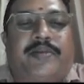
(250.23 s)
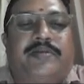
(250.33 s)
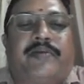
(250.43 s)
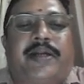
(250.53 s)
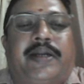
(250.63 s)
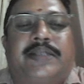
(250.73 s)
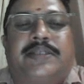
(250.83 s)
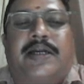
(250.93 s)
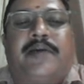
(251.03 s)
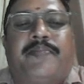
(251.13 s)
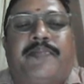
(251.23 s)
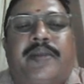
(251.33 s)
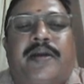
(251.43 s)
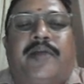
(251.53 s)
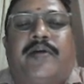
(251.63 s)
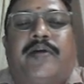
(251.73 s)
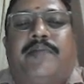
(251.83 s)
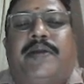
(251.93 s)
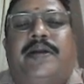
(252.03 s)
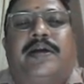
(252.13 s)
So one extra
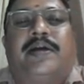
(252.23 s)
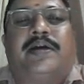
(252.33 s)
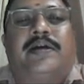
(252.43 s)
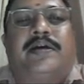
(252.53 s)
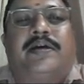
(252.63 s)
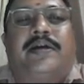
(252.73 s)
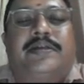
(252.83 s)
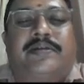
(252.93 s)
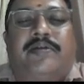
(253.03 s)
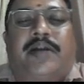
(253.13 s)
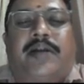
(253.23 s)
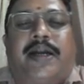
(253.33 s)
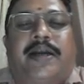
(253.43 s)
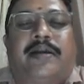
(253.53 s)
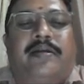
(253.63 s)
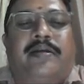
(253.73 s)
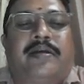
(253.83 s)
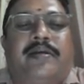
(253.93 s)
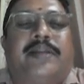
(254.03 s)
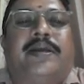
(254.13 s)
requirement is got added,
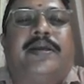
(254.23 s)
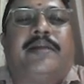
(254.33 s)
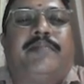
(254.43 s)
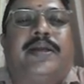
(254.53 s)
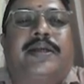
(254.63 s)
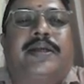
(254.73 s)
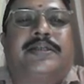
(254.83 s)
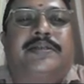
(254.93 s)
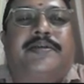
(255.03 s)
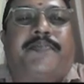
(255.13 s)
ethical implications.